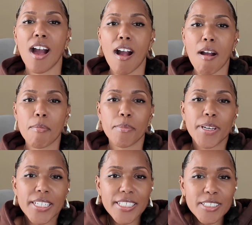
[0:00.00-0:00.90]

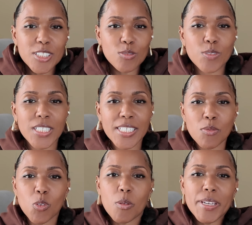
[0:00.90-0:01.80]
But it's really
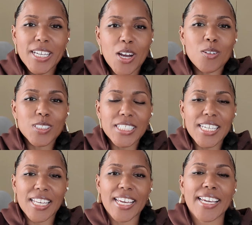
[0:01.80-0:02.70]
warm and cozy.
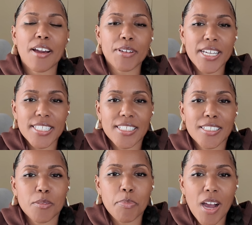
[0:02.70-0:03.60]
I like how it has a
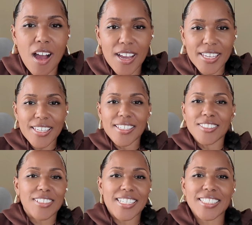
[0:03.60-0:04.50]
good pocket.
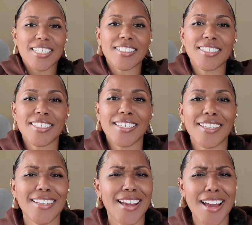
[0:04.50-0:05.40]
You guys can't see
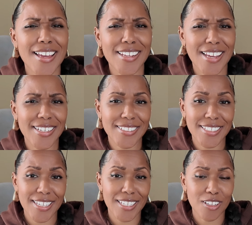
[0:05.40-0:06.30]
it, and I didn't
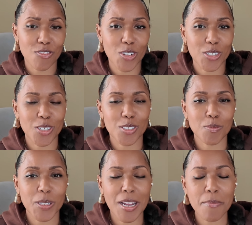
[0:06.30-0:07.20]
take any photos,
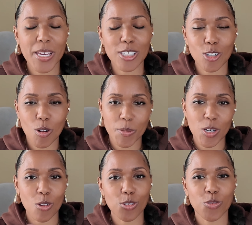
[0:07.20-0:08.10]
but I may throw up an
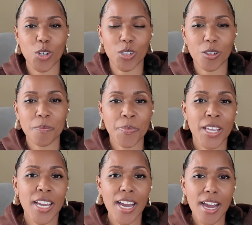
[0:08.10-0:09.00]
old photo
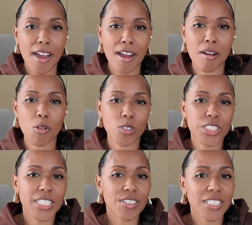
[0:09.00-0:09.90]
or
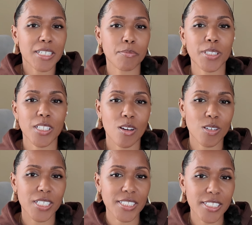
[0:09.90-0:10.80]
share a link below
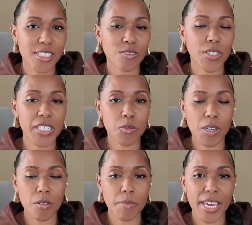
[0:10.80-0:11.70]
because it's very
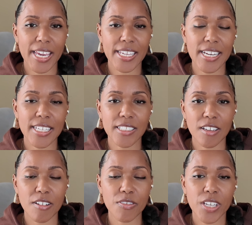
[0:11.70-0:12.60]
well made. I
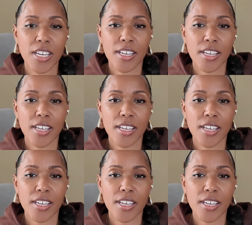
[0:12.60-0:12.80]
love